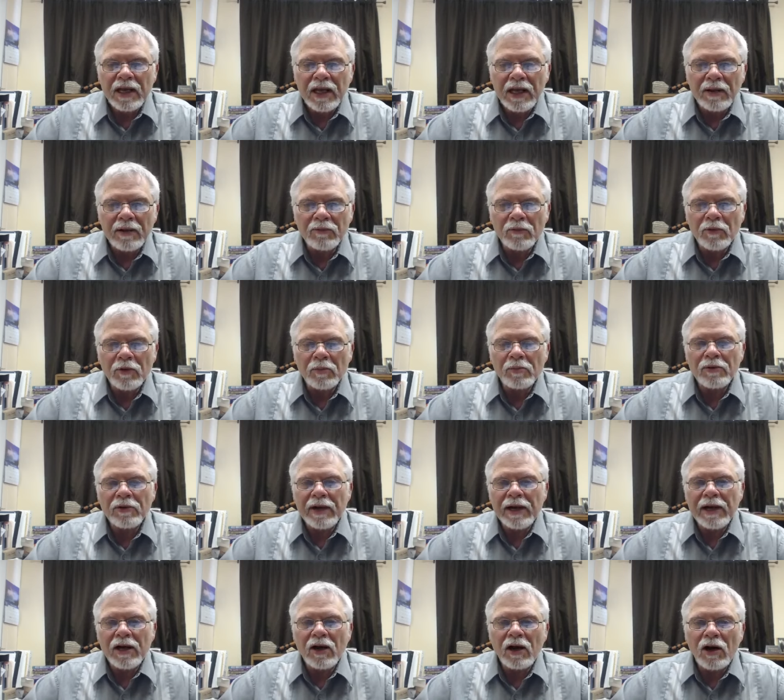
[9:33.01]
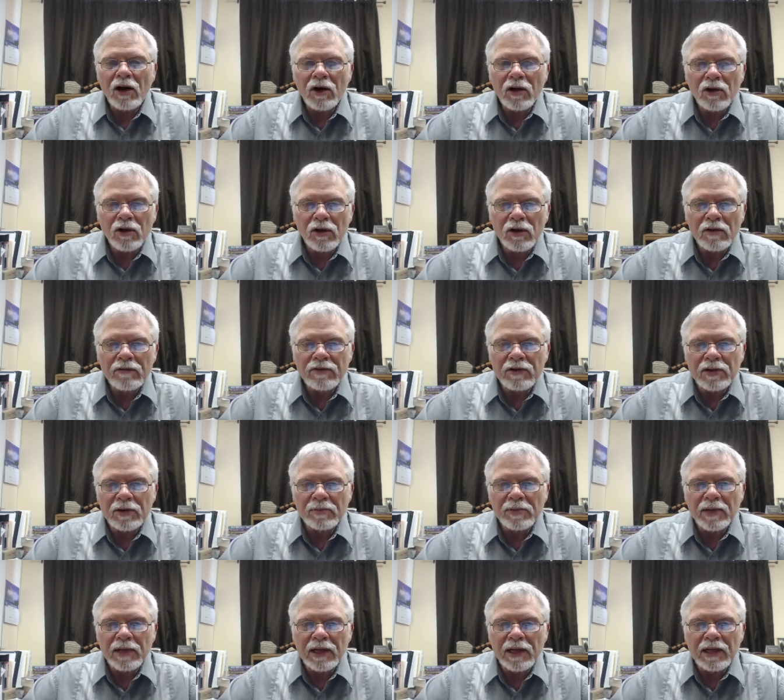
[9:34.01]
and we're praying all over the
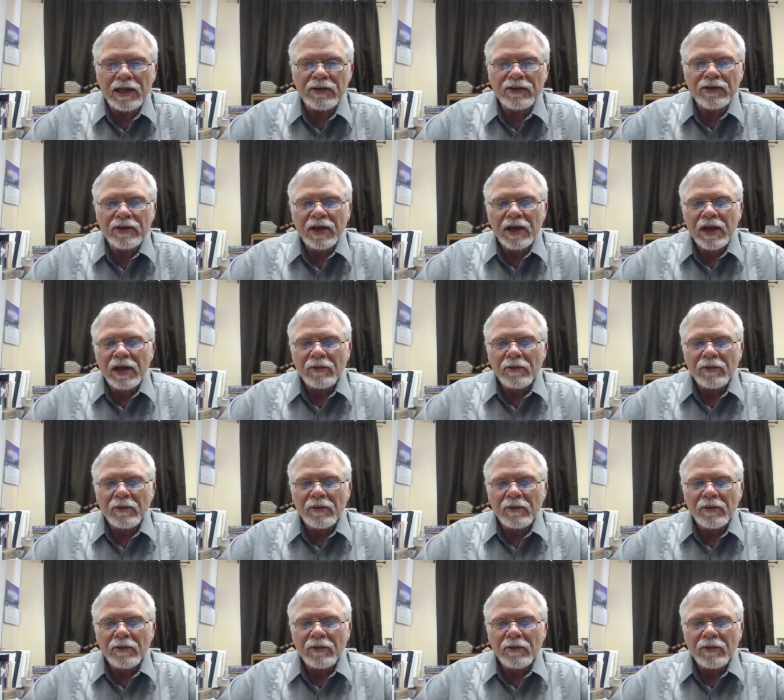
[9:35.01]
place.